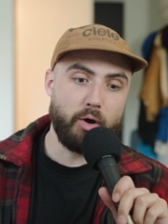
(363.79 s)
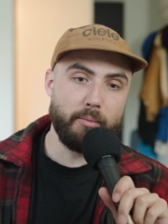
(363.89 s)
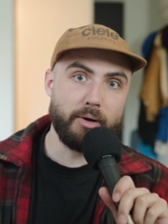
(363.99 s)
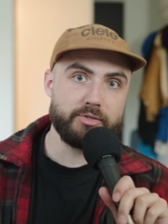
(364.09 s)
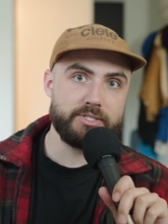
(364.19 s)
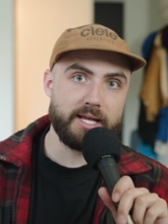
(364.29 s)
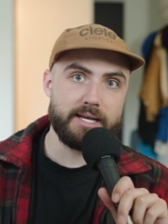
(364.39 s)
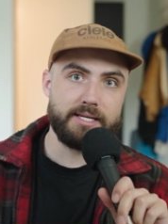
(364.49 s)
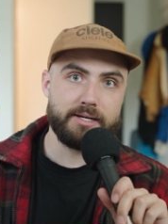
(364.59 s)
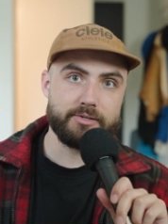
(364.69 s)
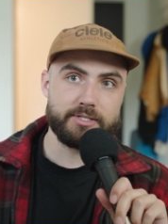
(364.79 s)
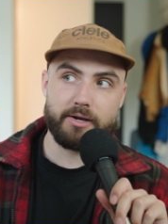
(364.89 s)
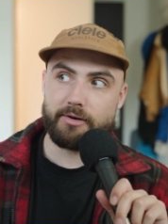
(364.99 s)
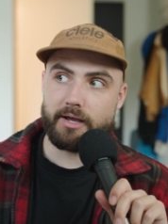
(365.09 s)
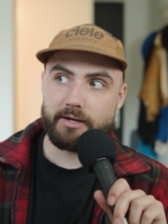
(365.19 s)
almost 10 years
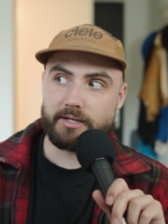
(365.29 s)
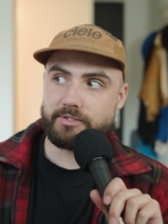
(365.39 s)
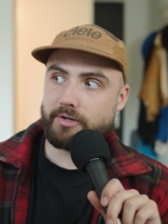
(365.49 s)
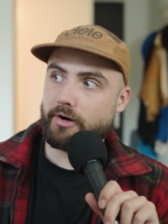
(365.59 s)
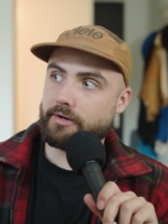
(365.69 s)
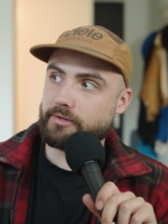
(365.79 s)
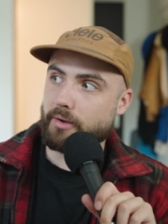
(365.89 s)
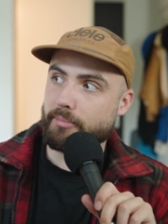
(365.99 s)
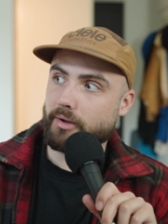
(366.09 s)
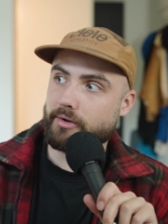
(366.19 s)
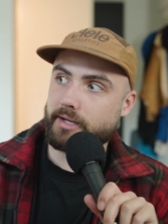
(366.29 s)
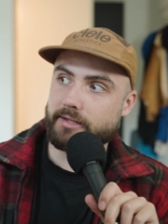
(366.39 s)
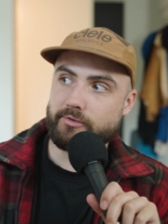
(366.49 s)
now. Like I started uploading in